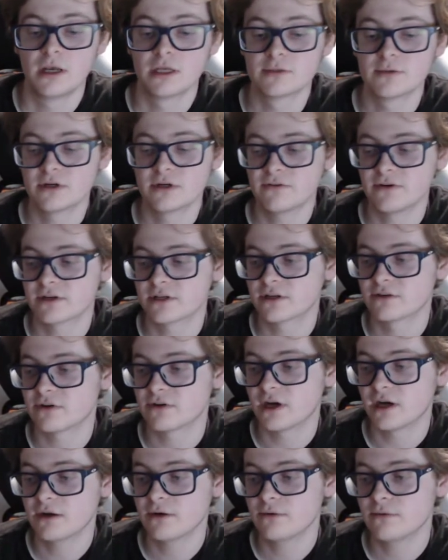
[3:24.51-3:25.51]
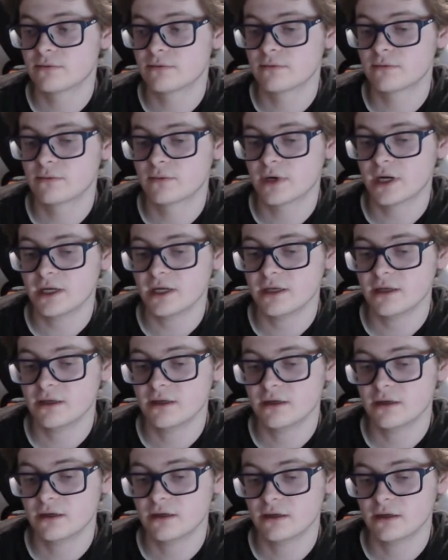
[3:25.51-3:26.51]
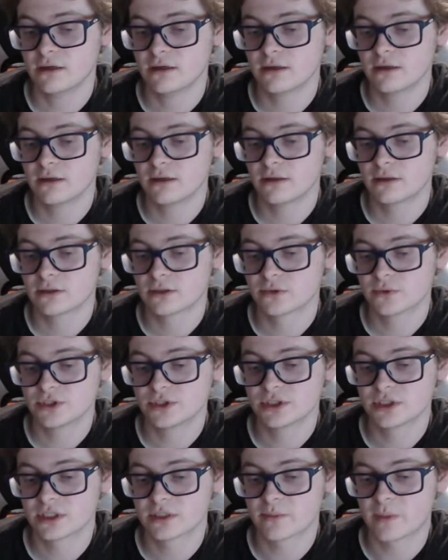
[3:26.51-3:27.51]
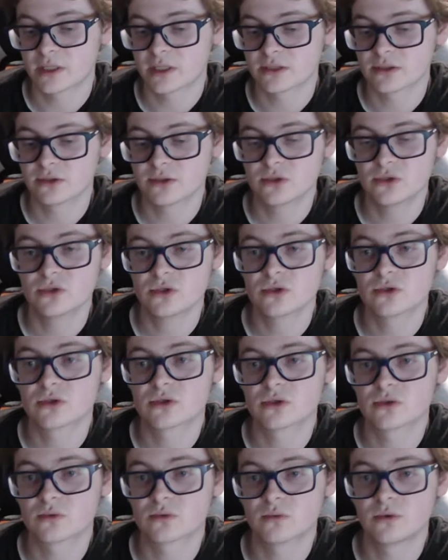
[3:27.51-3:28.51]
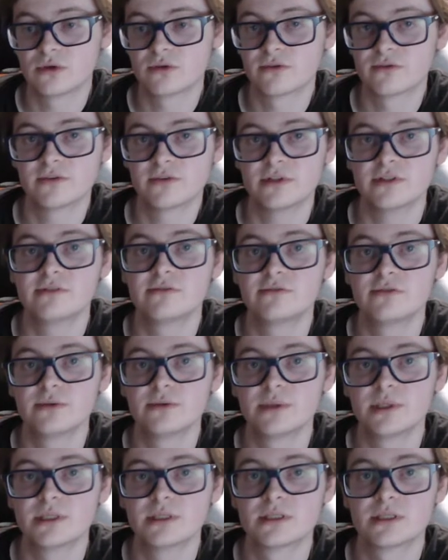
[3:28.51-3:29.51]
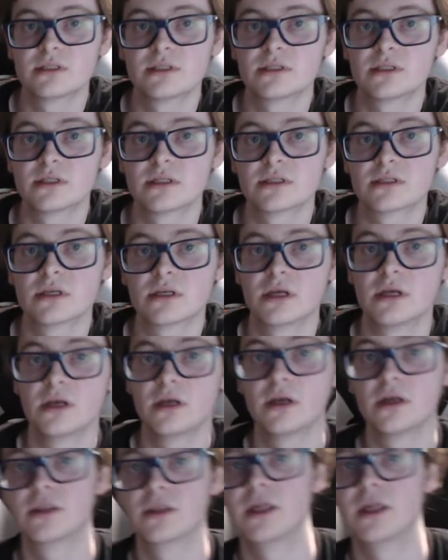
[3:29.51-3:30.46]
As a matter of fact, when I switch to this puzzle, this is one of the very few instances